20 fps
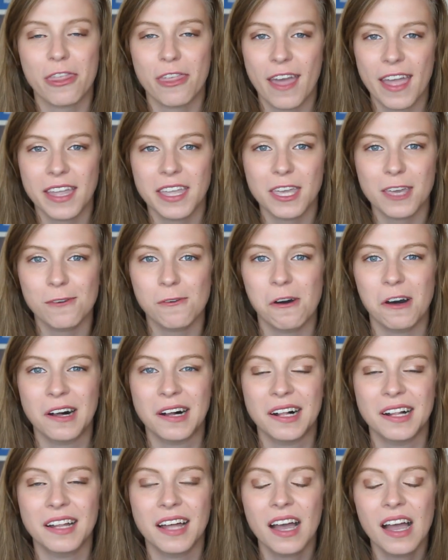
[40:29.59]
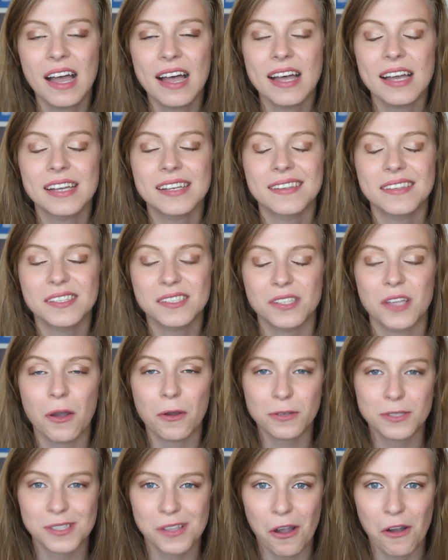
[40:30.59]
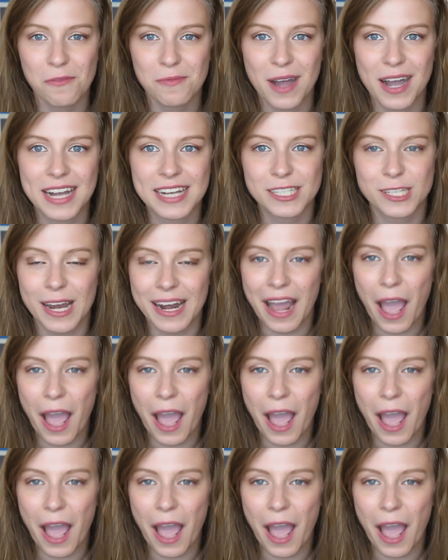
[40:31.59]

Thank you all so, so much.